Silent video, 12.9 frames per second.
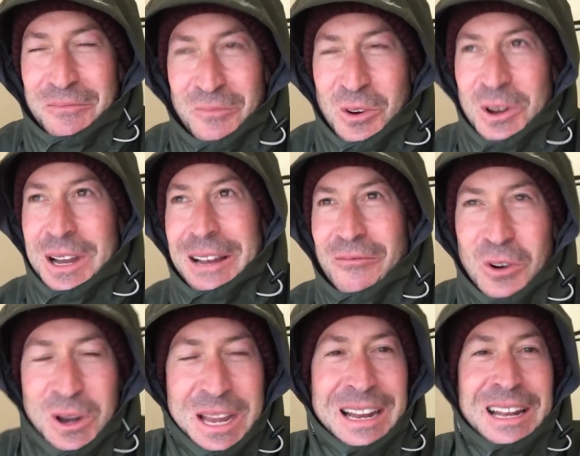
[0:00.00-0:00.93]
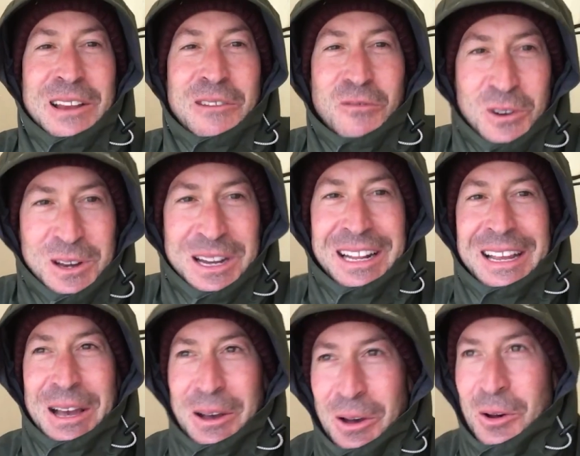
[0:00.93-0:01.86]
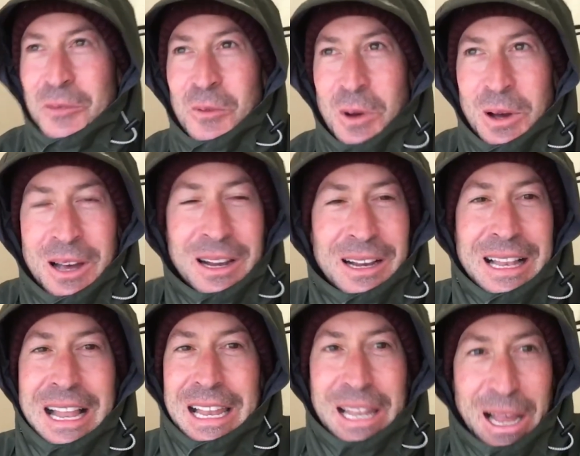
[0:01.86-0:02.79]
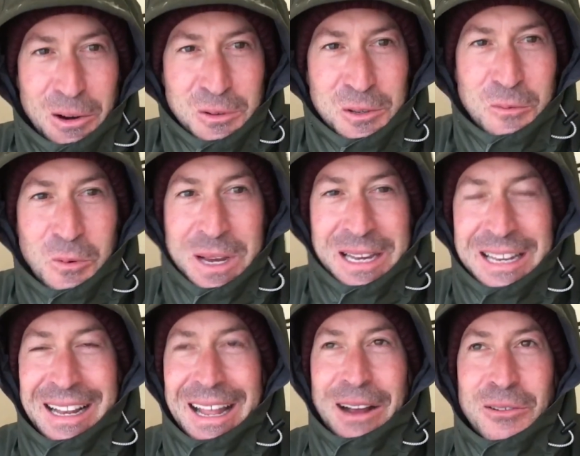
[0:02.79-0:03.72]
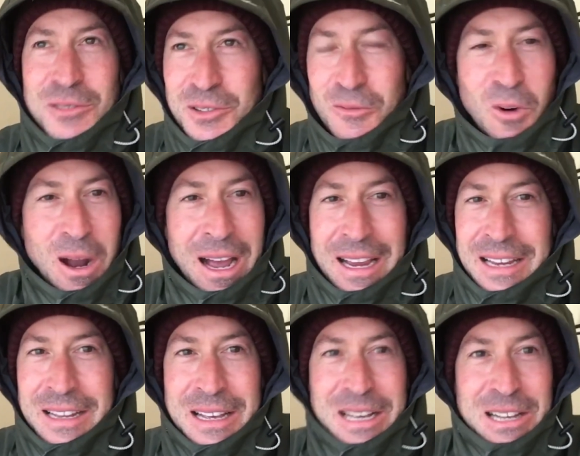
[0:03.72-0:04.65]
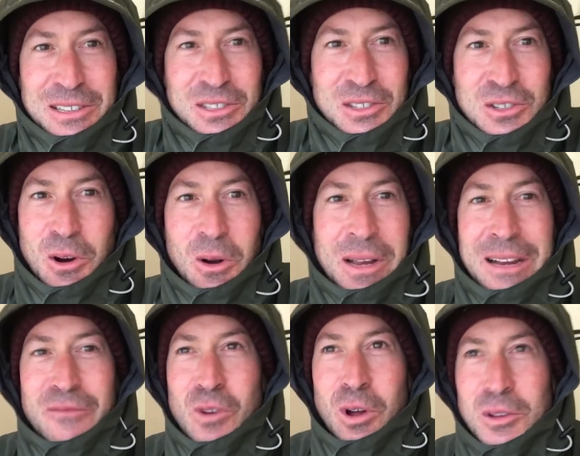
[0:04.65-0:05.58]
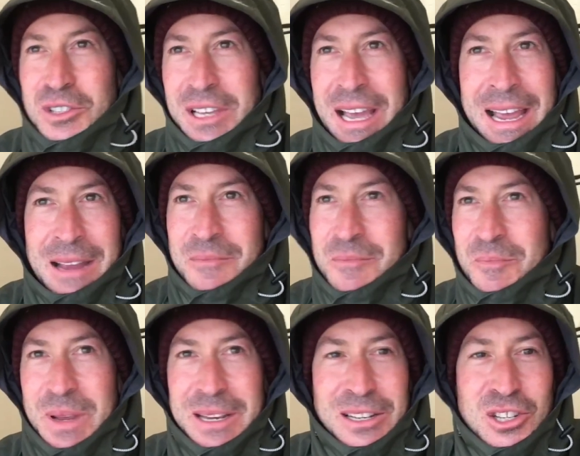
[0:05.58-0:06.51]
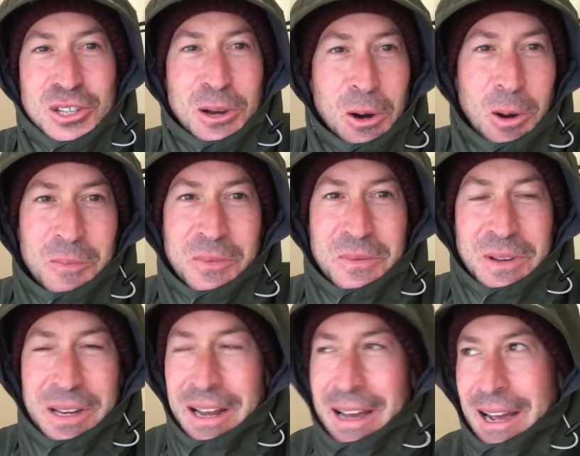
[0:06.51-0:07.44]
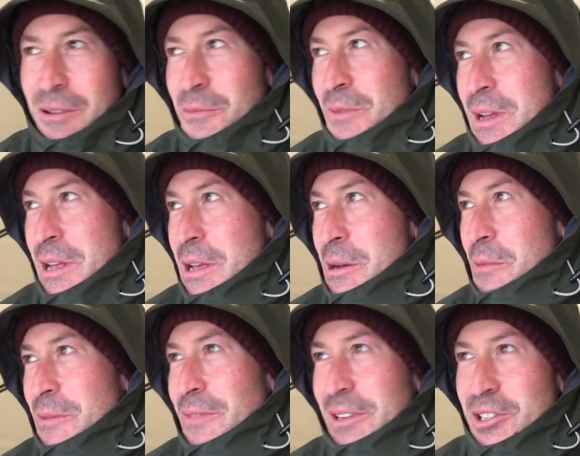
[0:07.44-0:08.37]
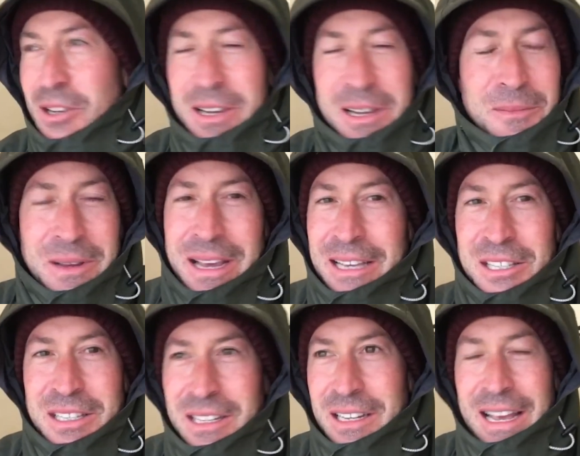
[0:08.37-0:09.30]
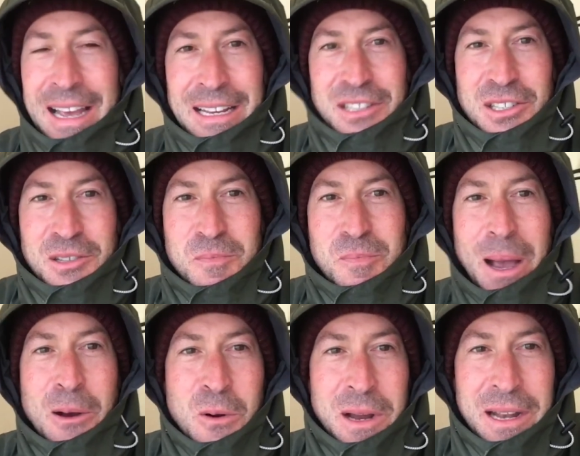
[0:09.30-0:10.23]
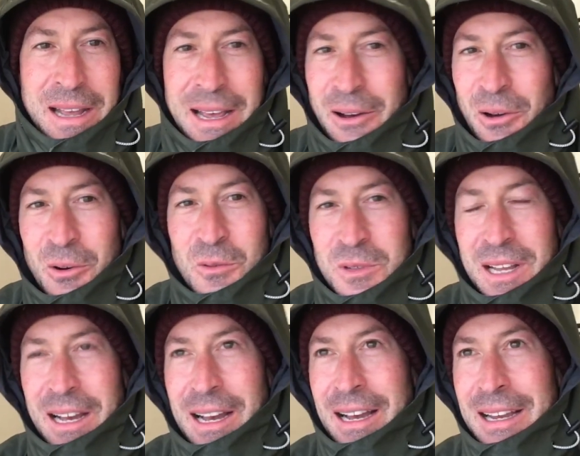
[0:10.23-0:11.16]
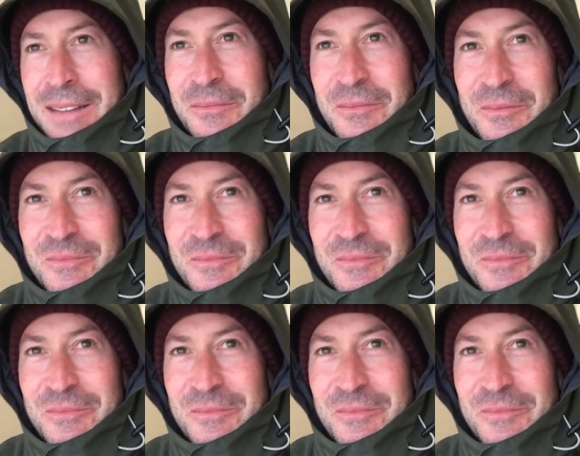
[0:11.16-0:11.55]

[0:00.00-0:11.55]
Really hard work, loads of wind, loads of rain, just trying to get rods out in big chop, you know, with the GPS and that, just boating out all day.